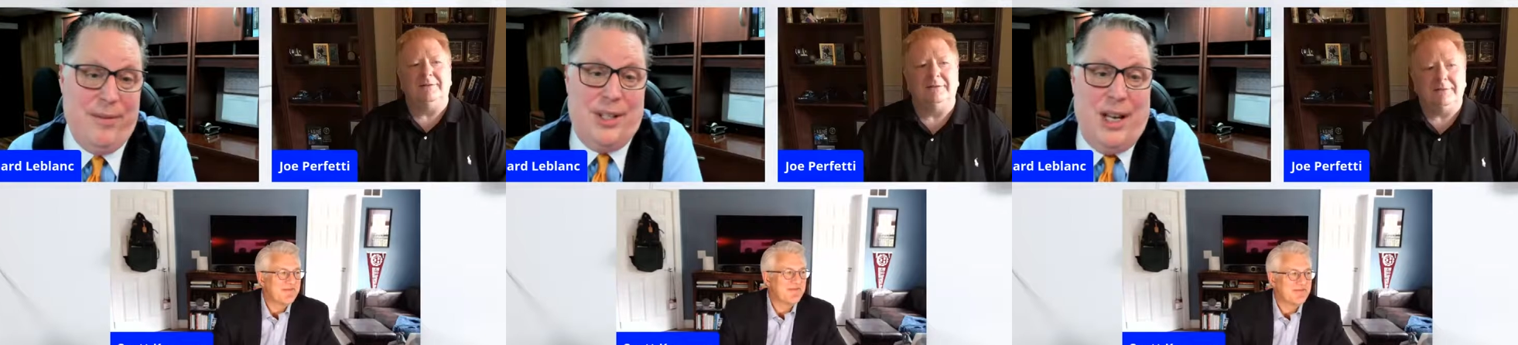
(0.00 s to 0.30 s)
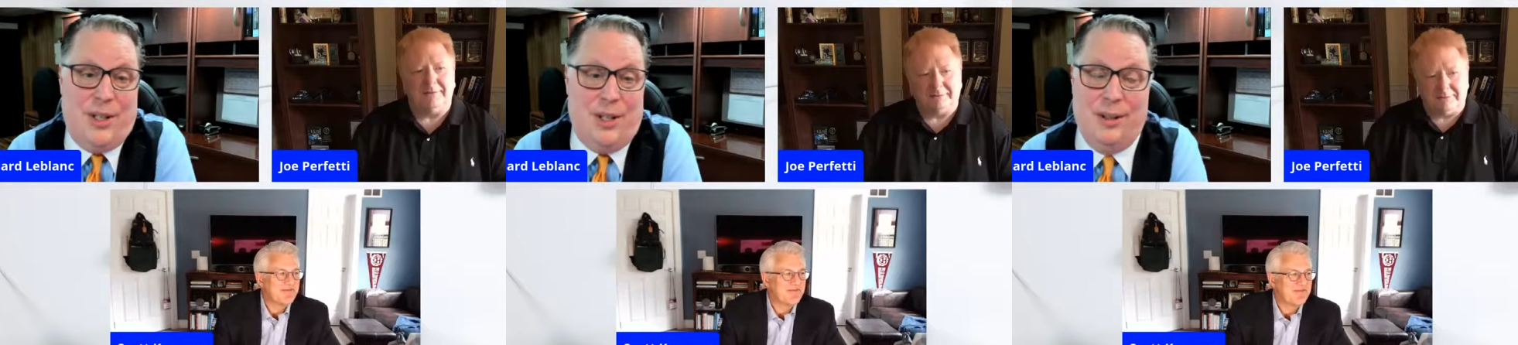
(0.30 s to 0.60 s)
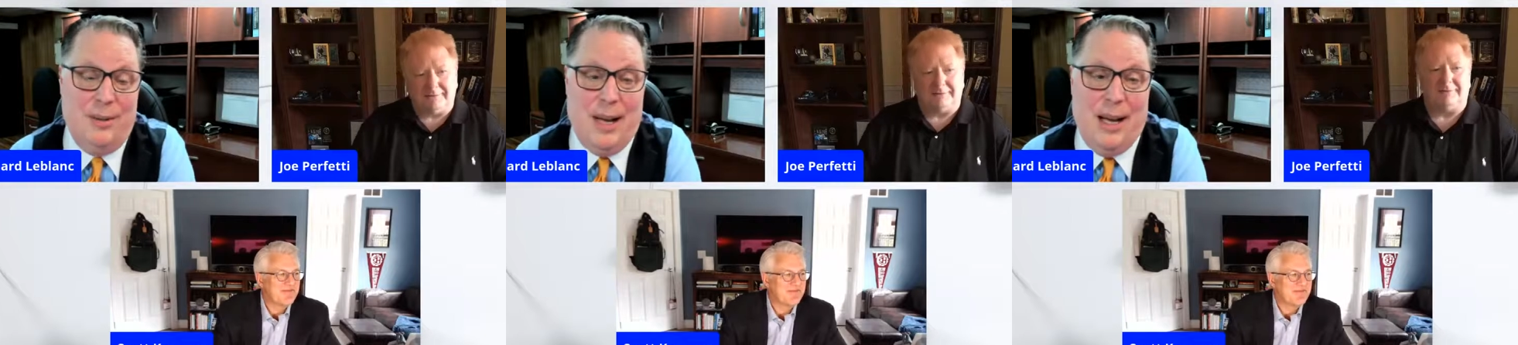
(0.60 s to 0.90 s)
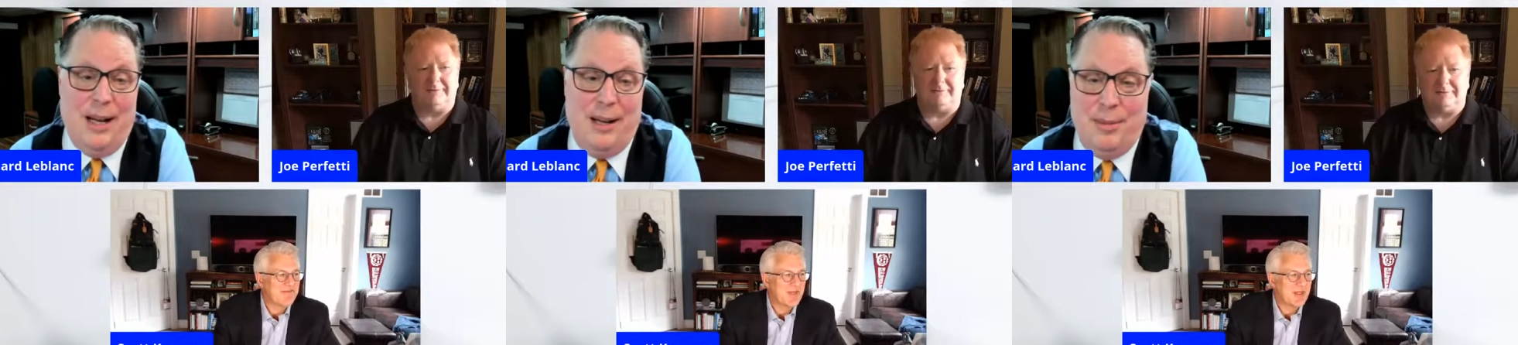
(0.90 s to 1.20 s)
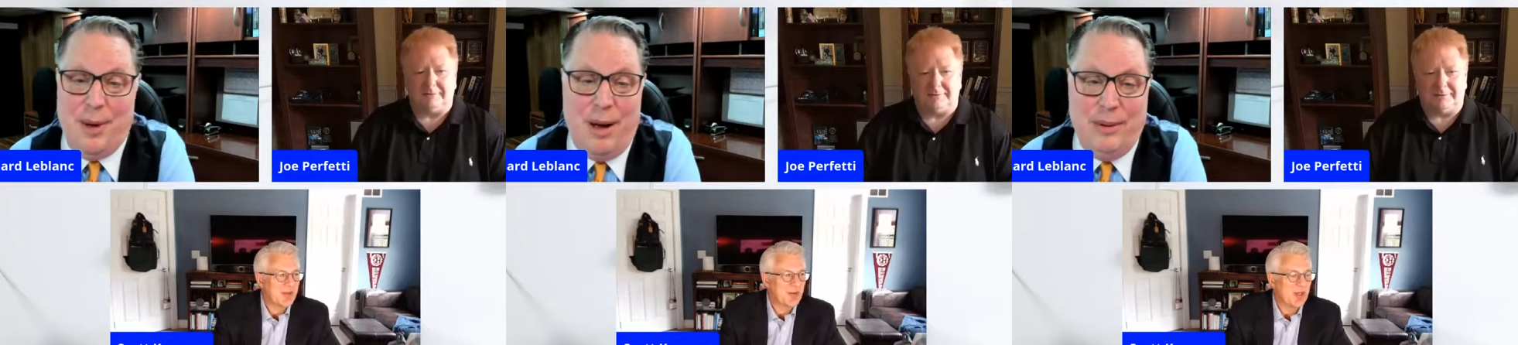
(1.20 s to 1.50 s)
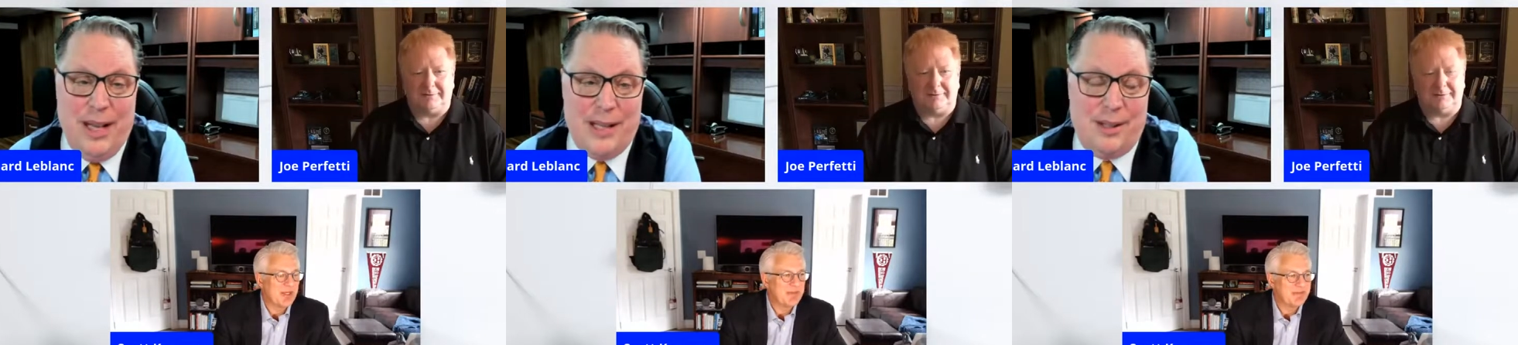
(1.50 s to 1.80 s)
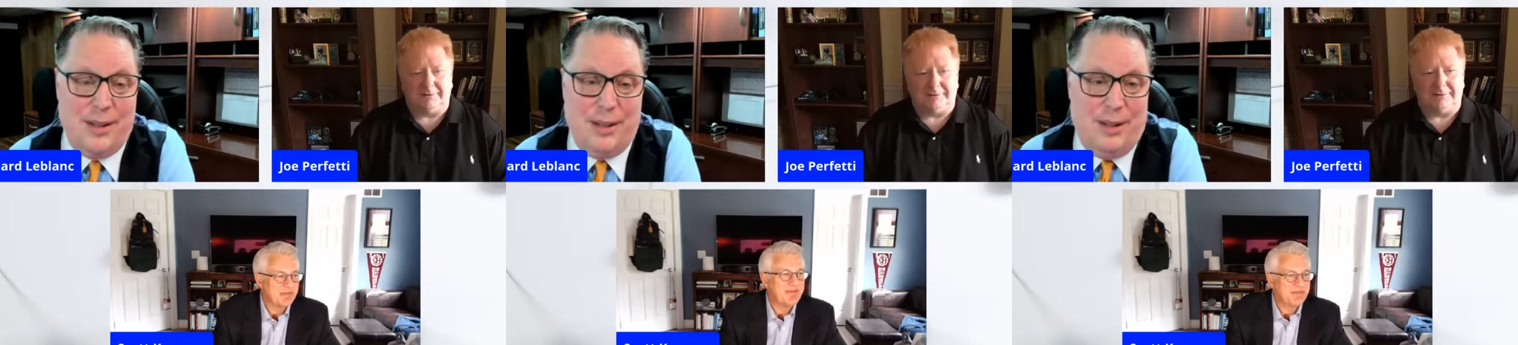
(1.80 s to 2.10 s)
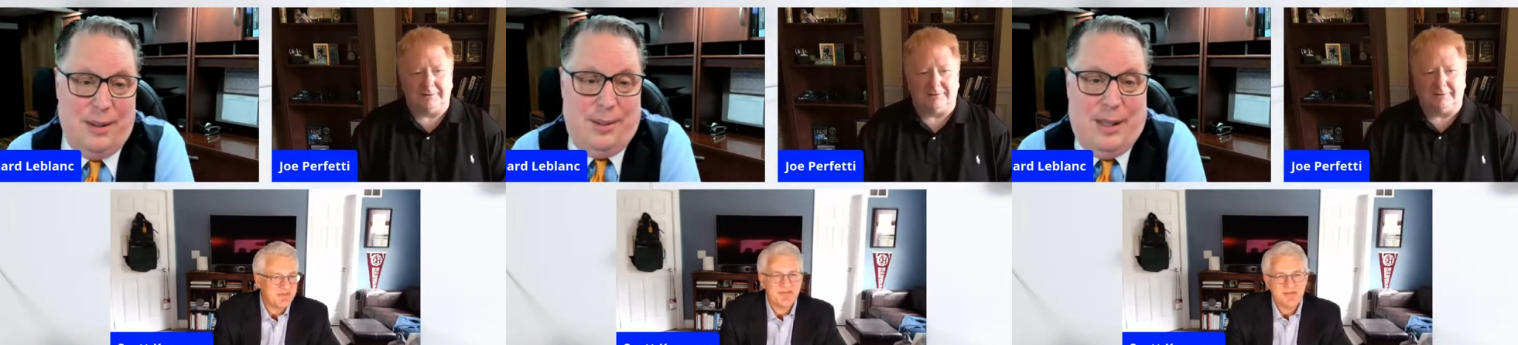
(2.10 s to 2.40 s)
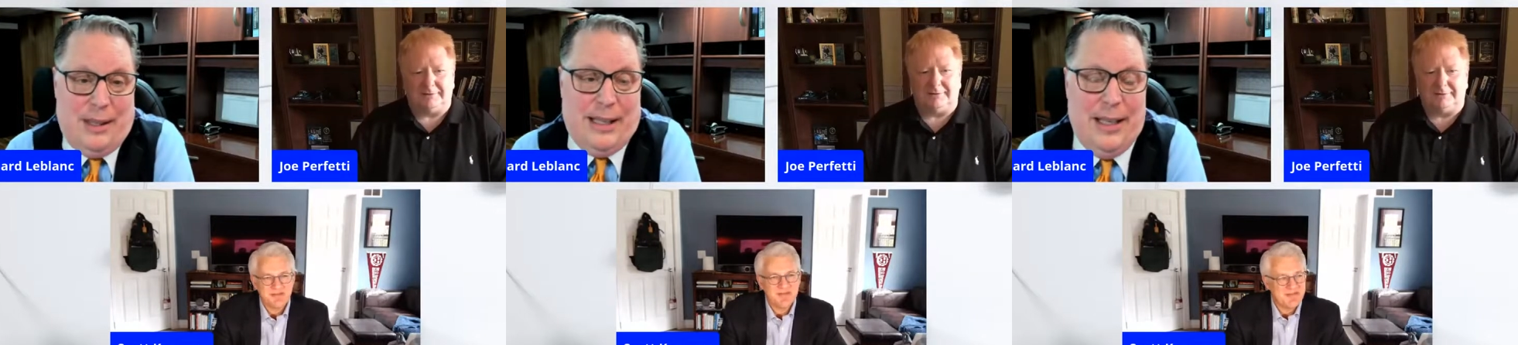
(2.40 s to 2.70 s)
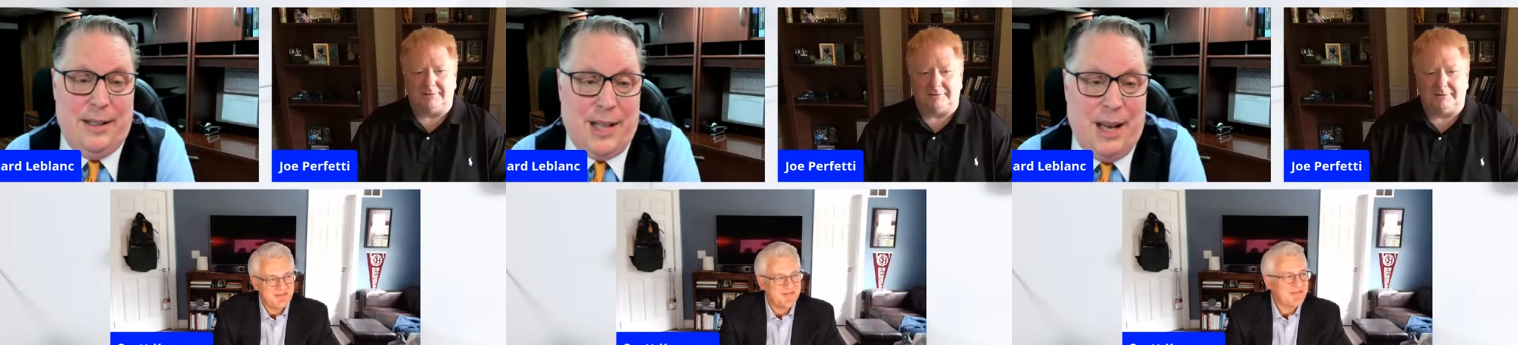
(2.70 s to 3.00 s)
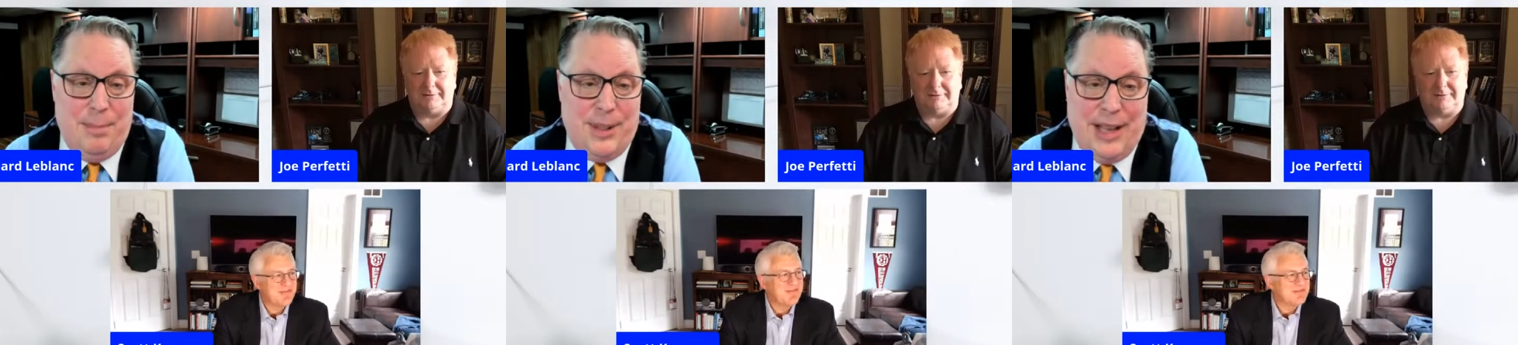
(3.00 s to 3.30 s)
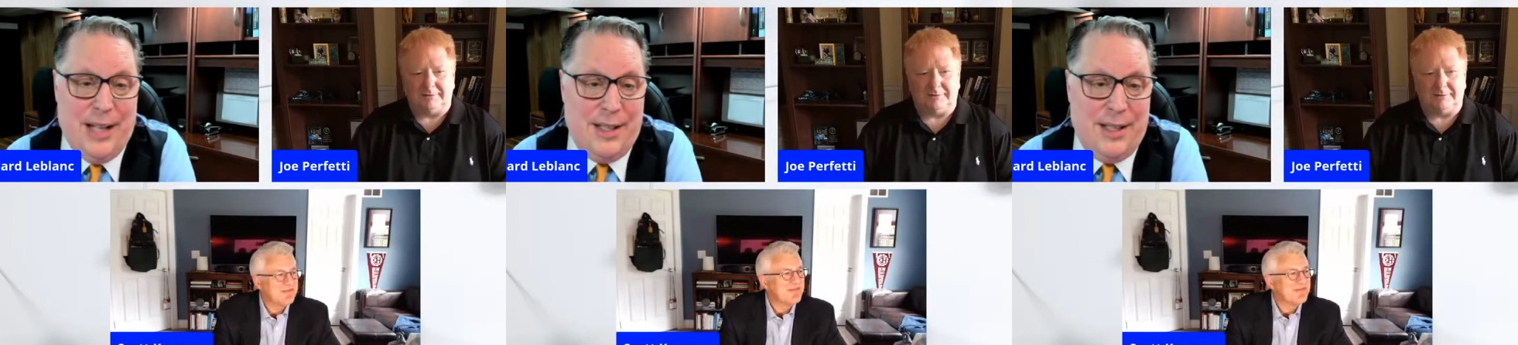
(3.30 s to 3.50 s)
Speaker 1: conversation uh, unless, like in some